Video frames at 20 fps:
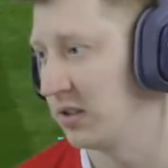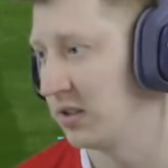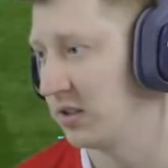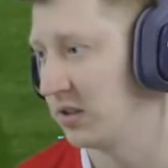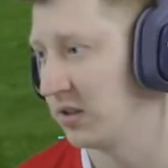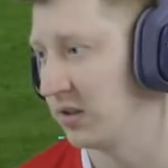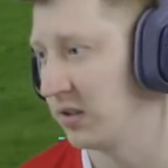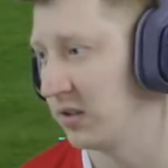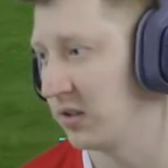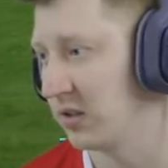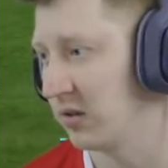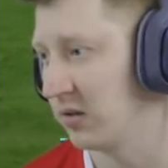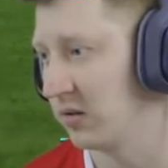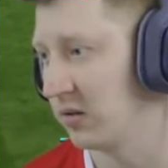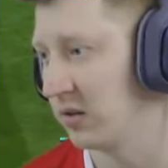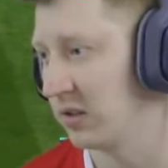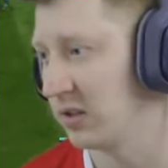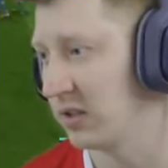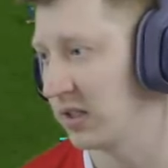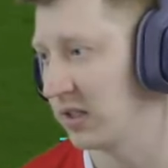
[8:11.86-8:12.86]
Chicharito.
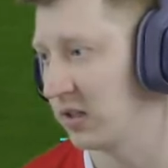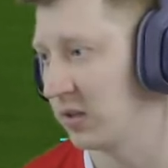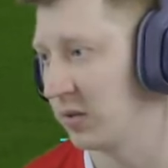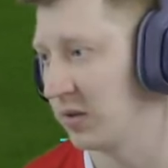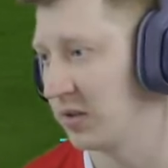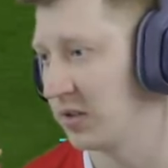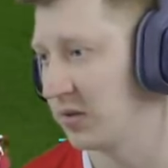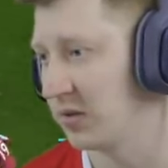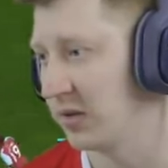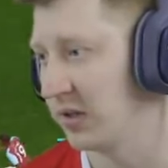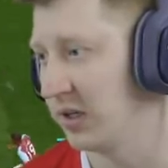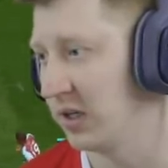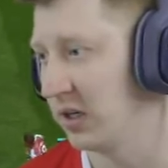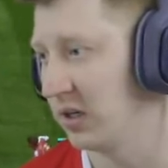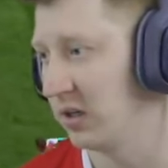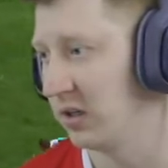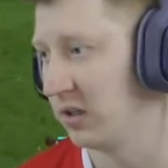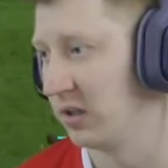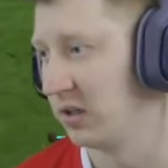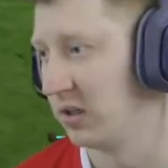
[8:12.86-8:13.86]
Nice tackle by
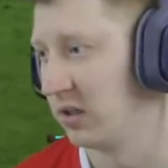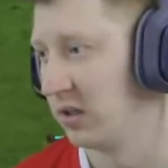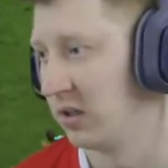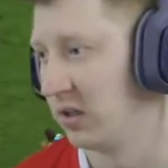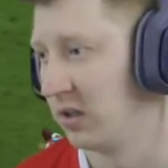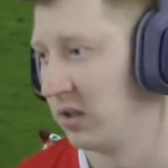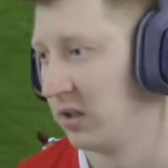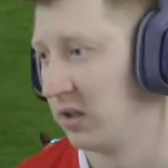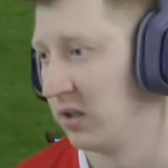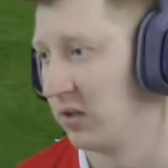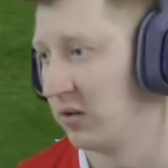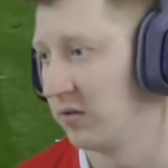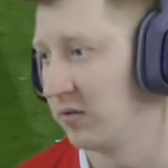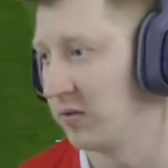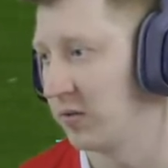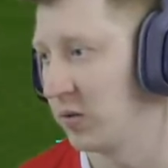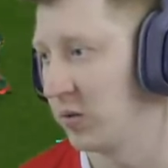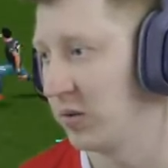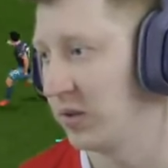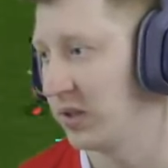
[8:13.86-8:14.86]
Skriniar
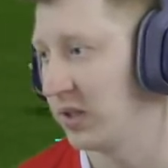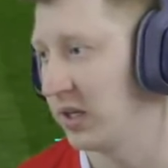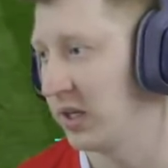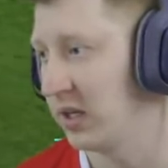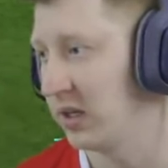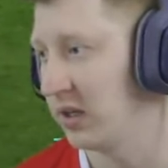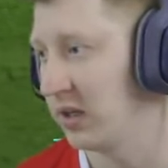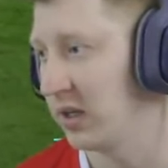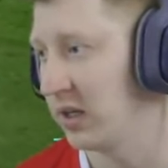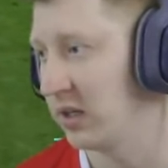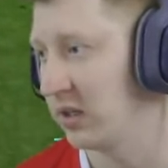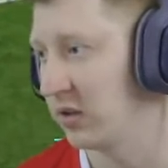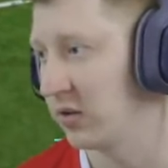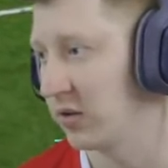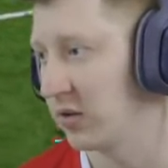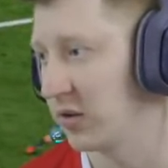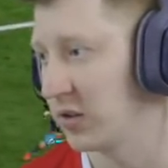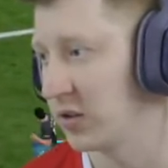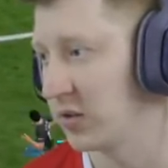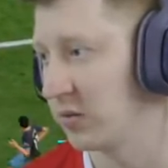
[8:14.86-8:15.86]
forward there and
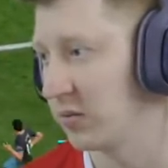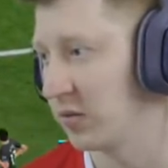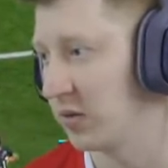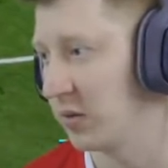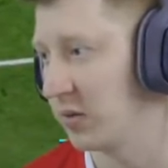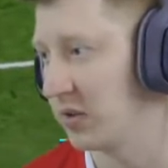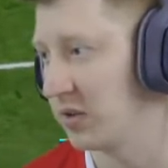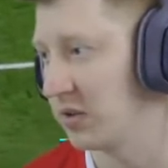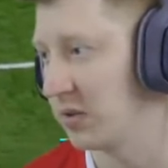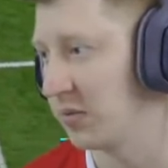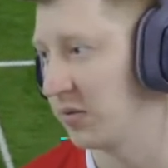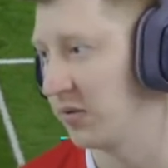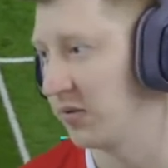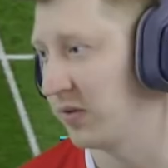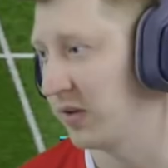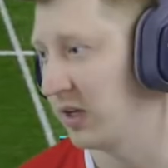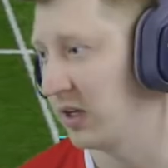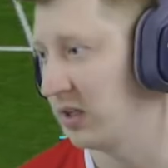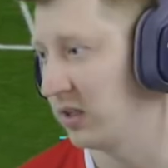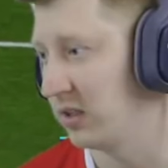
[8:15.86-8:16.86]
across from Promes to
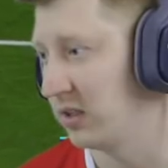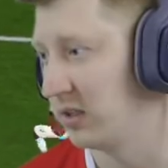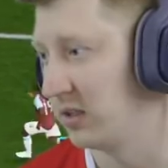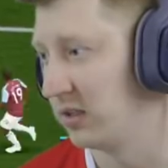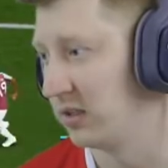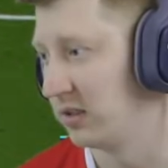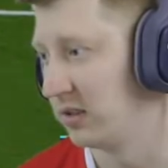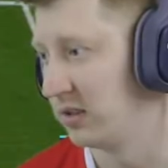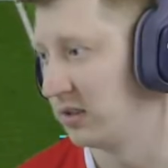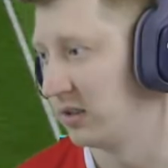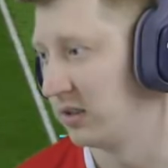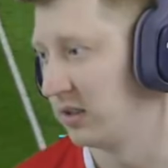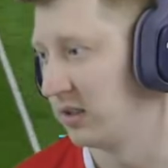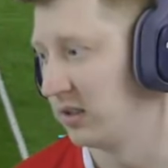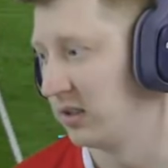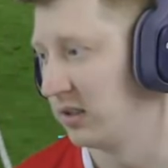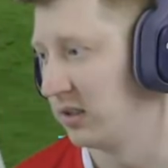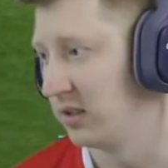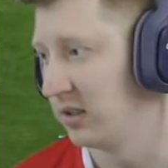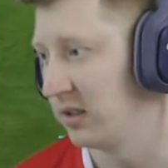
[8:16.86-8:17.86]
Boufal
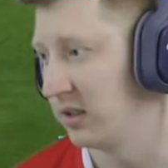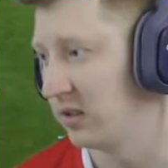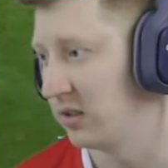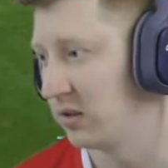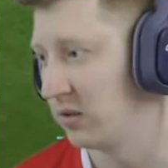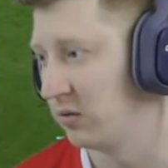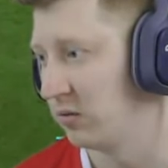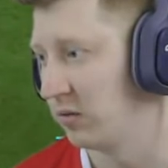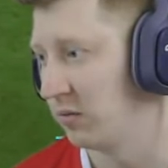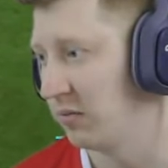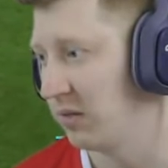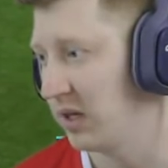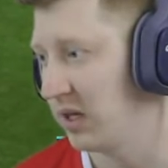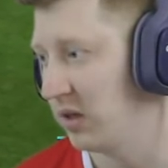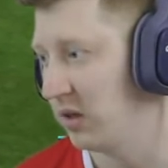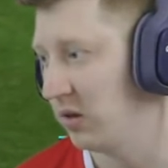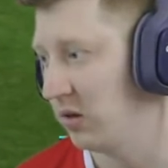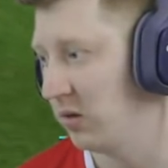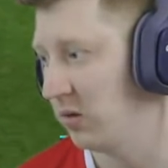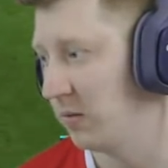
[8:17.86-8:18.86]
to
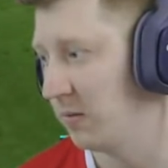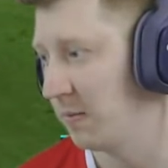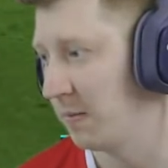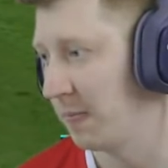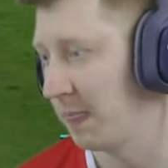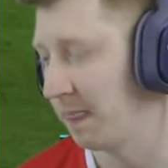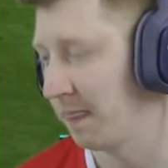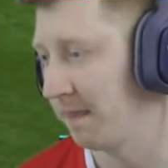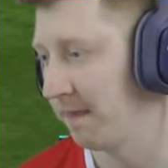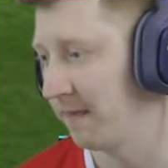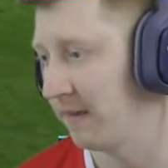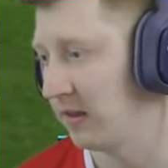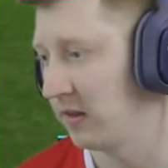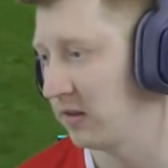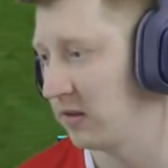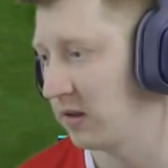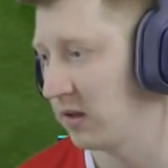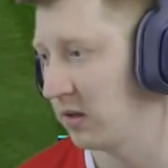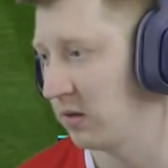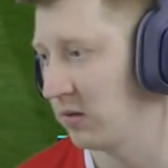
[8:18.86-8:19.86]
Romeu.
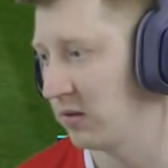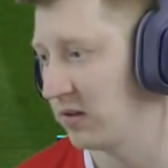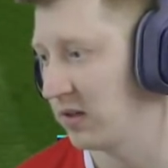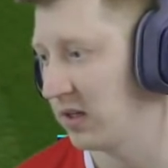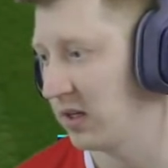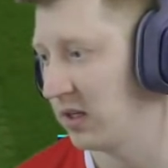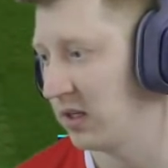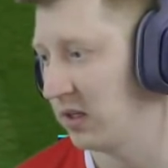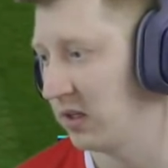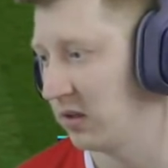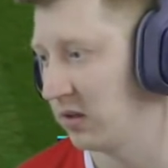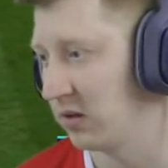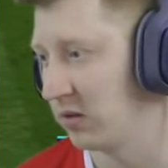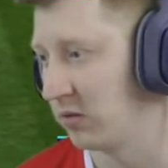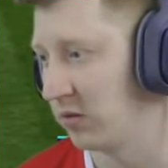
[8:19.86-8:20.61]
Here's Kieran Tierney.